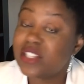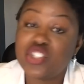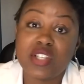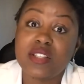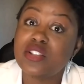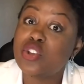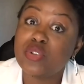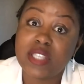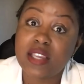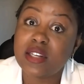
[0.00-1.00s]
or is it just
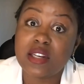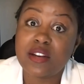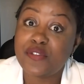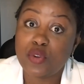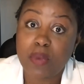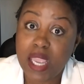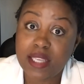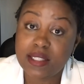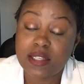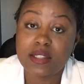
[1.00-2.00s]
associated in a few
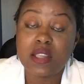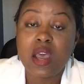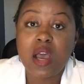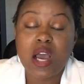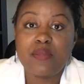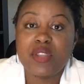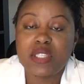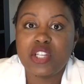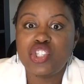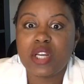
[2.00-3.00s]
cases, um,
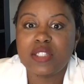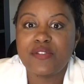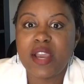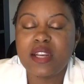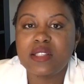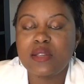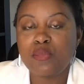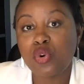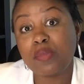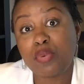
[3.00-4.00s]
this conjunctivitis?
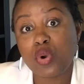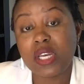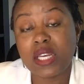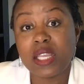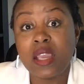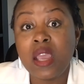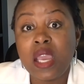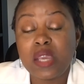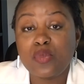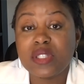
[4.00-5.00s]
And more importantly,
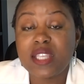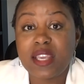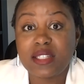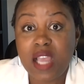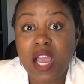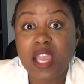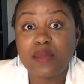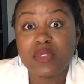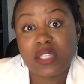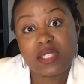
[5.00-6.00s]
it will take
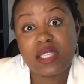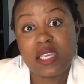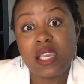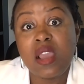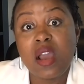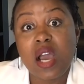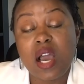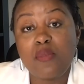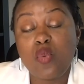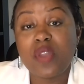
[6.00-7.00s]
time to see
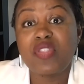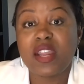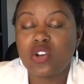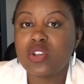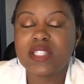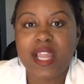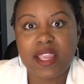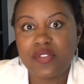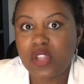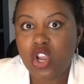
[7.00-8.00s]
um, what that looks
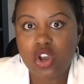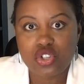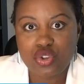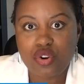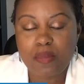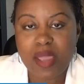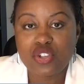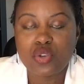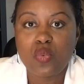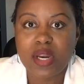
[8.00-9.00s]
like in the long term
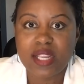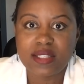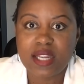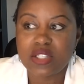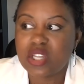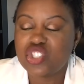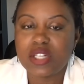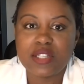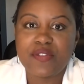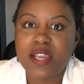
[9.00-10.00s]
and to what extent.
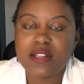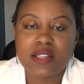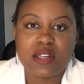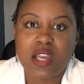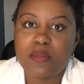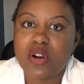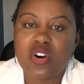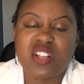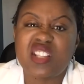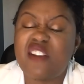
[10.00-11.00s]
Conjunctivitis can come
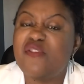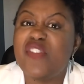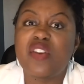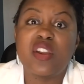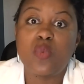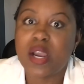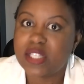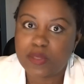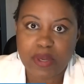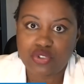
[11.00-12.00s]
across a very
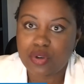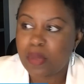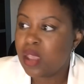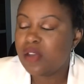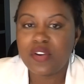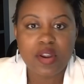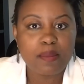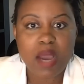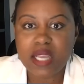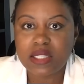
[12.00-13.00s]
wide spectrum,
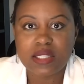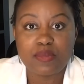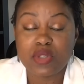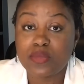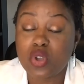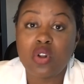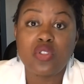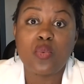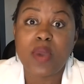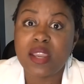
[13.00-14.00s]
very mild symptoms,
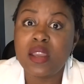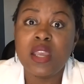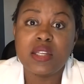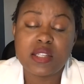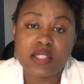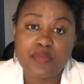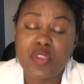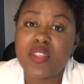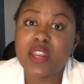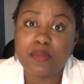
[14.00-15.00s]
all the way to
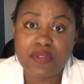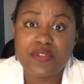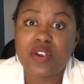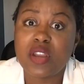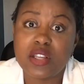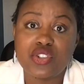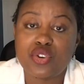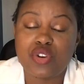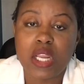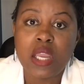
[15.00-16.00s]
something that can be very
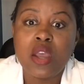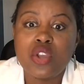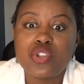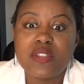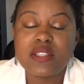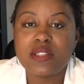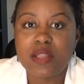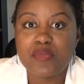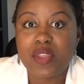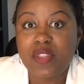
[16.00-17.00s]
concerning. So, this
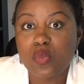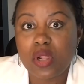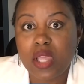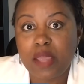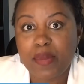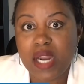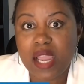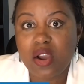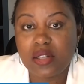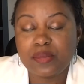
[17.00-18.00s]
is something that we'll keep an
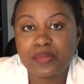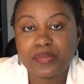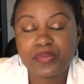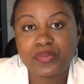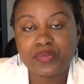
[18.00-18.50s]
eye on.